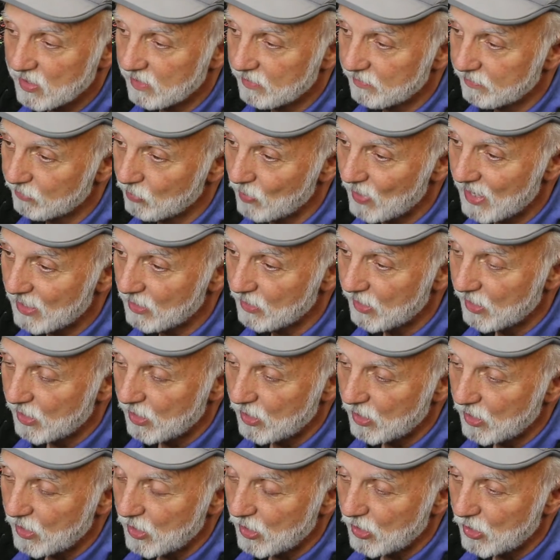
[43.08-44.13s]
of, well,
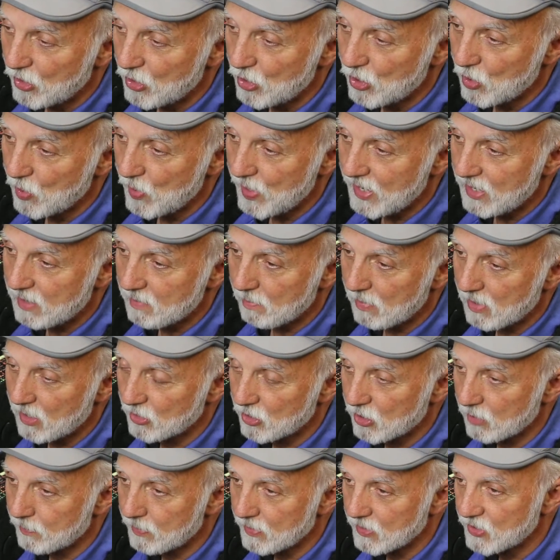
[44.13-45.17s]
doing
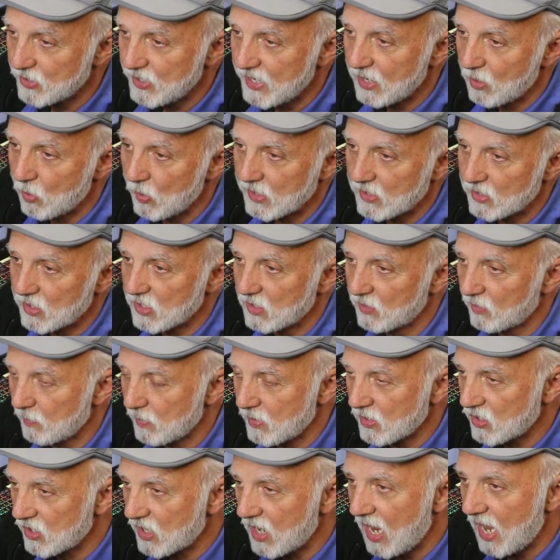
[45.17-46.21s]
multiple sequences from
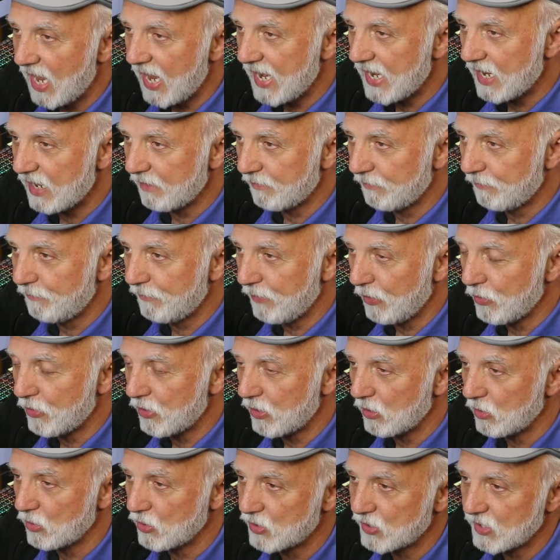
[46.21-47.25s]
the sky of
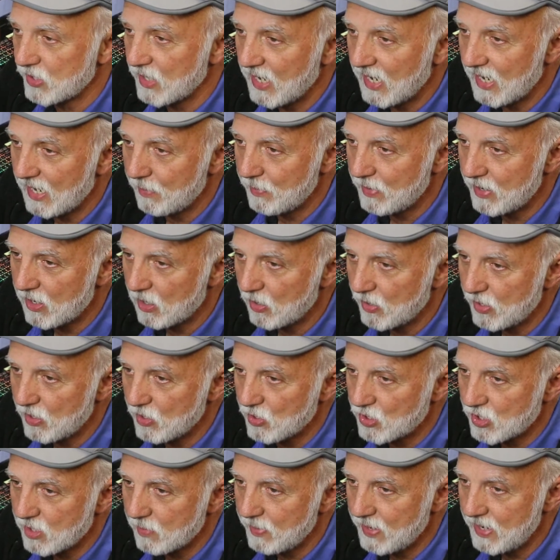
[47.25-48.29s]
photos. You know, it
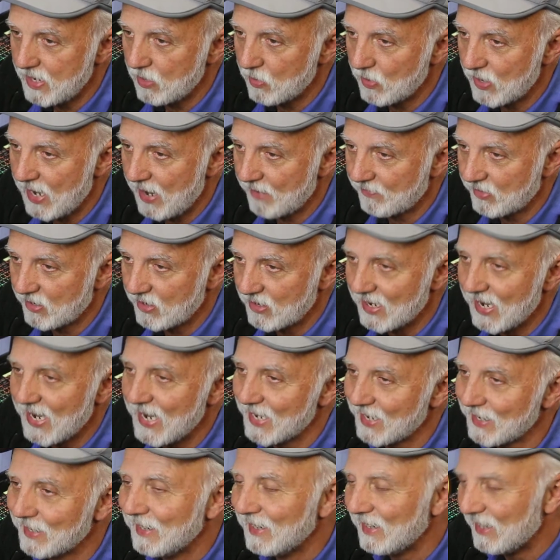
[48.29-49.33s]
used to be you would have to
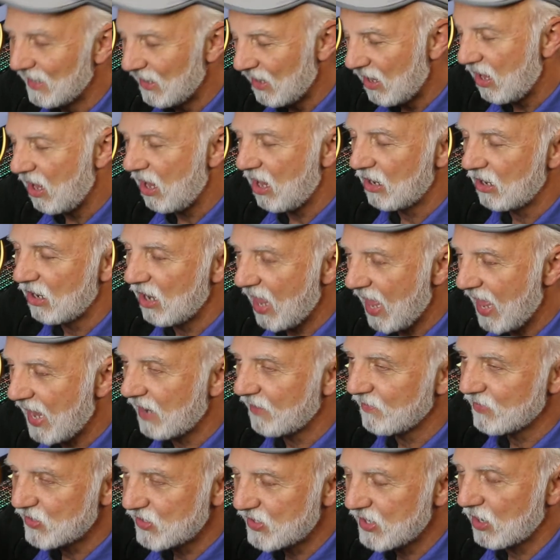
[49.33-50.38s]
take a lot
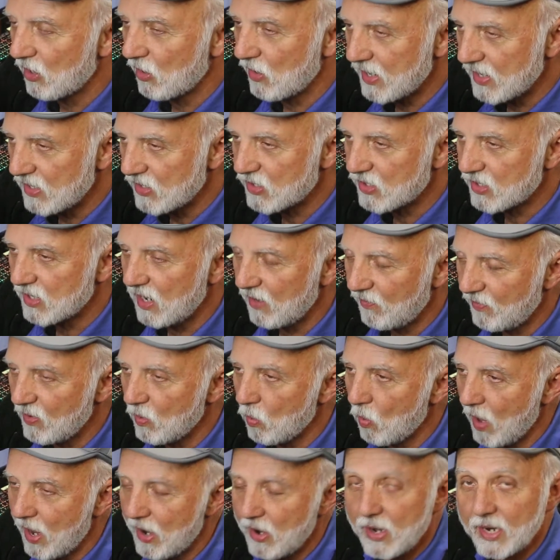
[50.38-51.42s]
of series if you
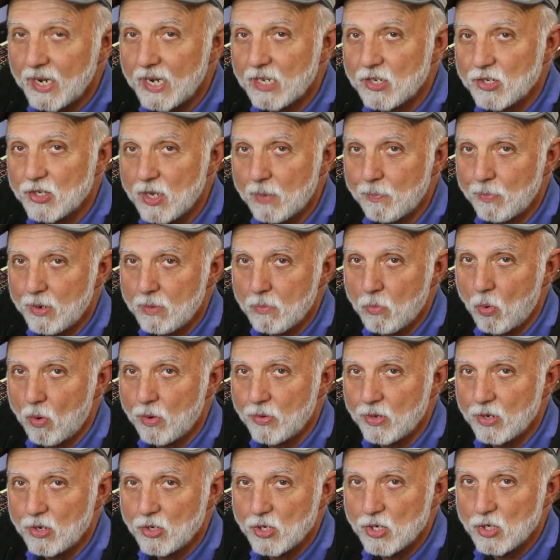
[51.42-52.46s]
wanted to get something more
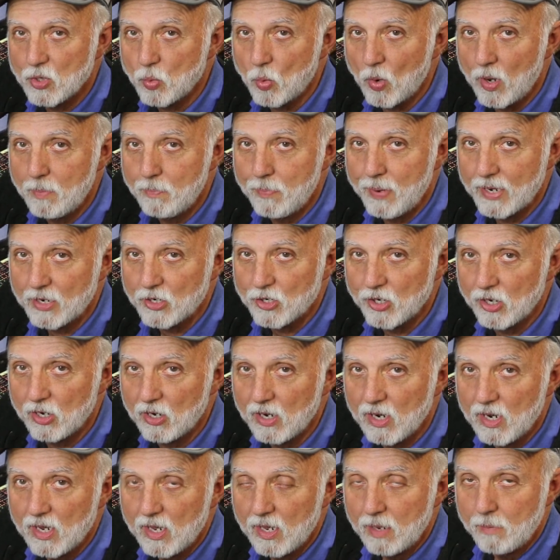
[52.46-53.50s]
than just one picture,
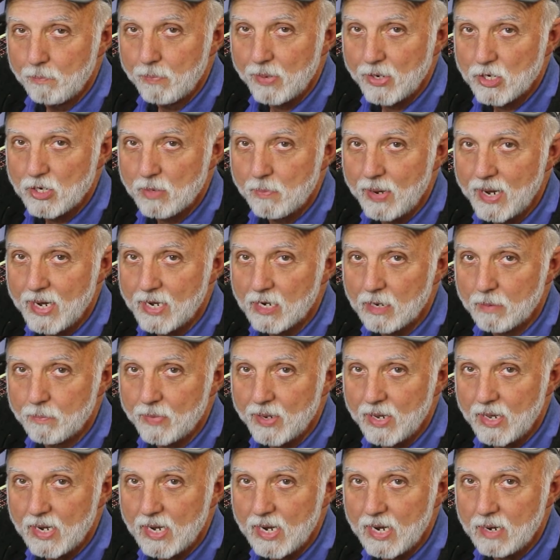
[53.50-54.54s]
but to make them
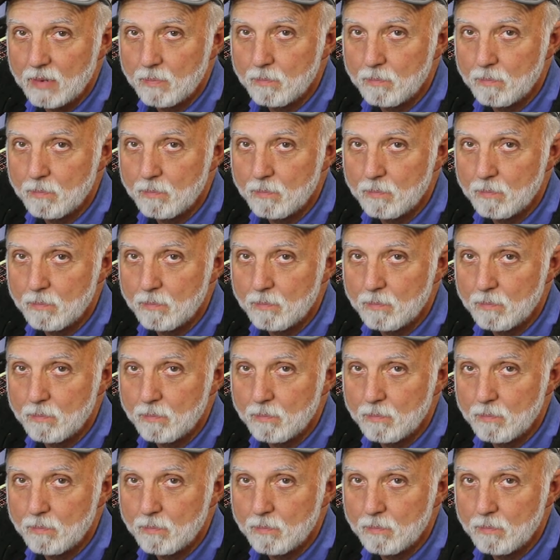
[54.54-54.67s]
in a